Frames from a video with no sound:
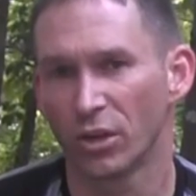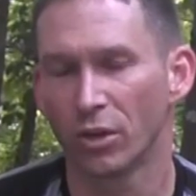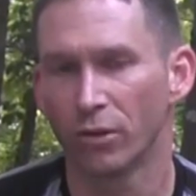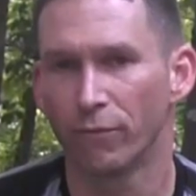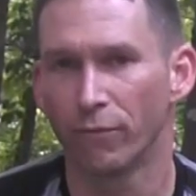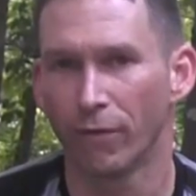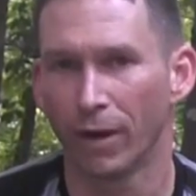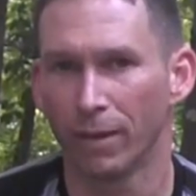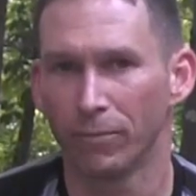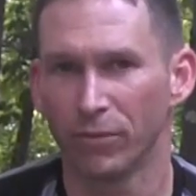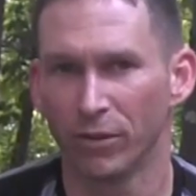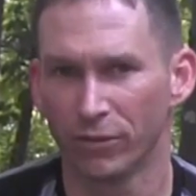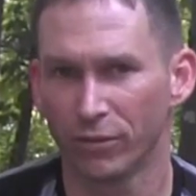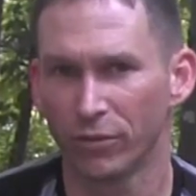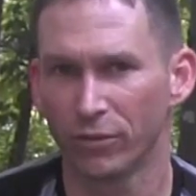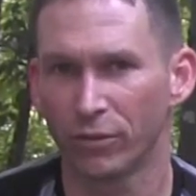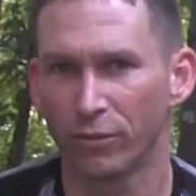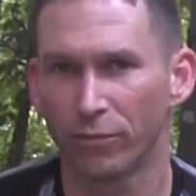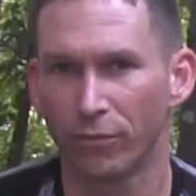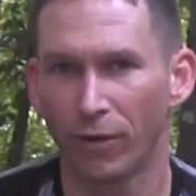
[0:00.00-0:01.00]
a good frame. This
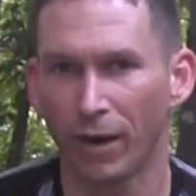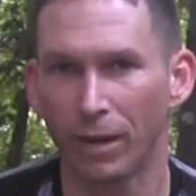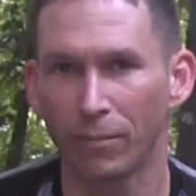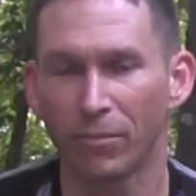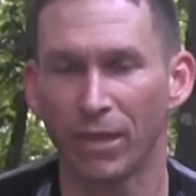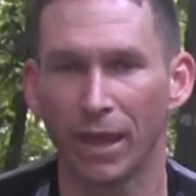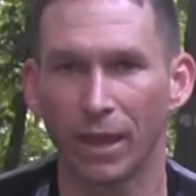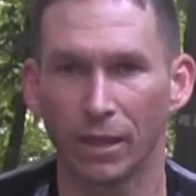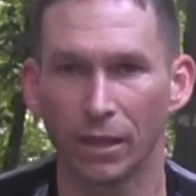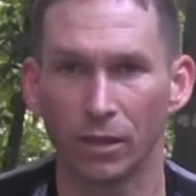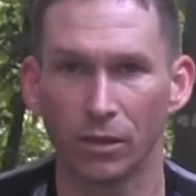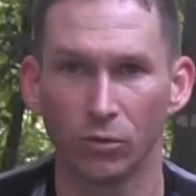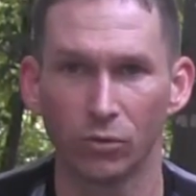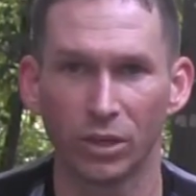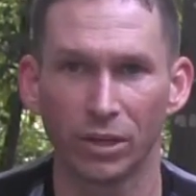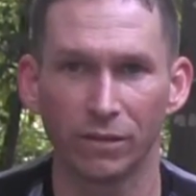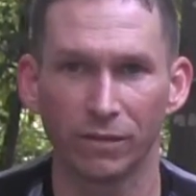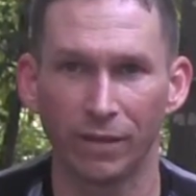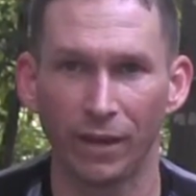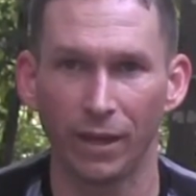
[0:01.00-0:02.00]
is a frame that you
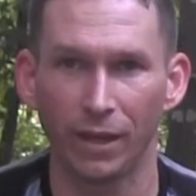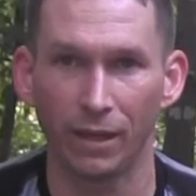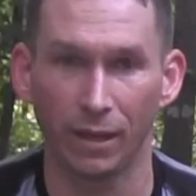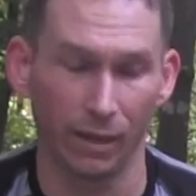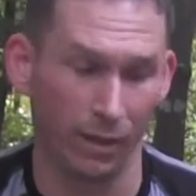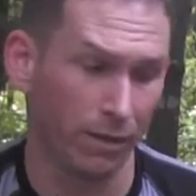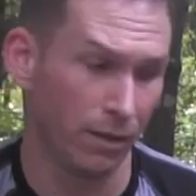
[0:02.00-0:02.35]
could take.